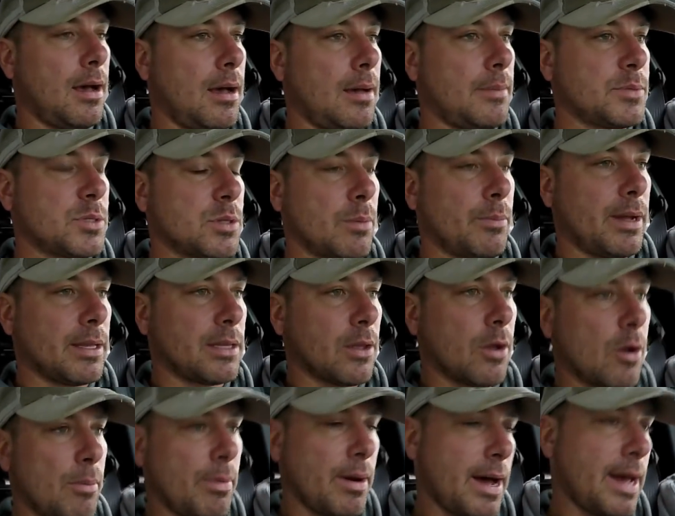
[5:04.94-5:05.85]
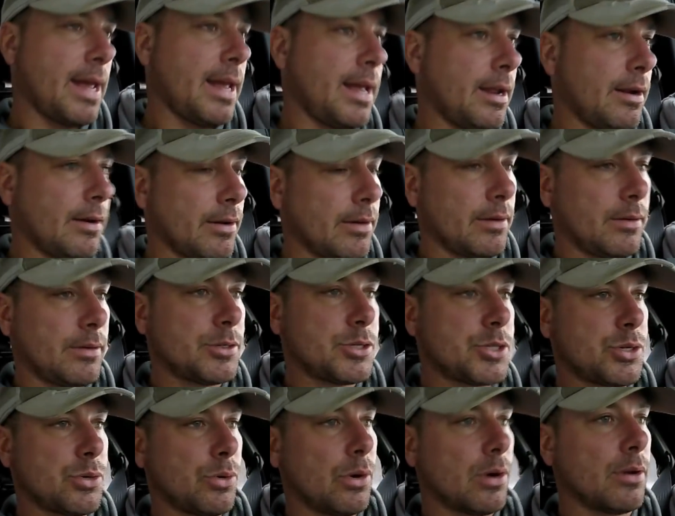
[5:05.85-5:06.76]
So I'm about to go by here
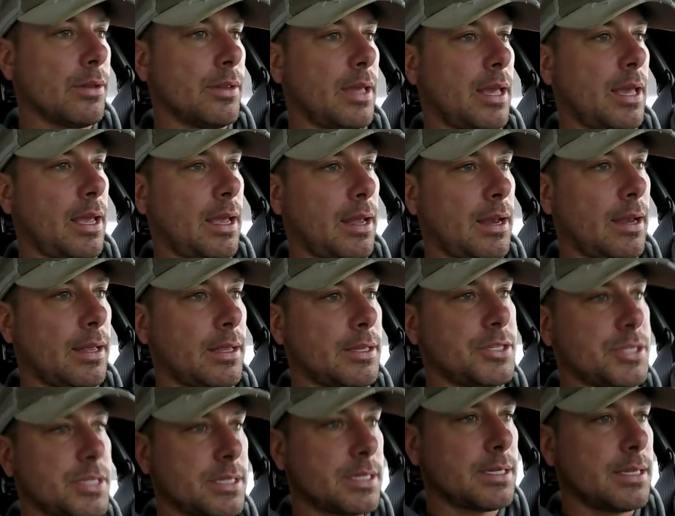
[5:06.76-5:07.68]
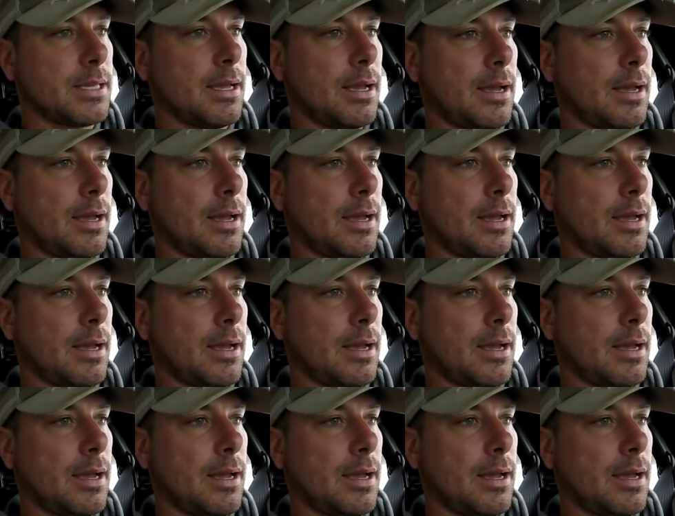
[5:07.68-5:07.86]
shortly, and it just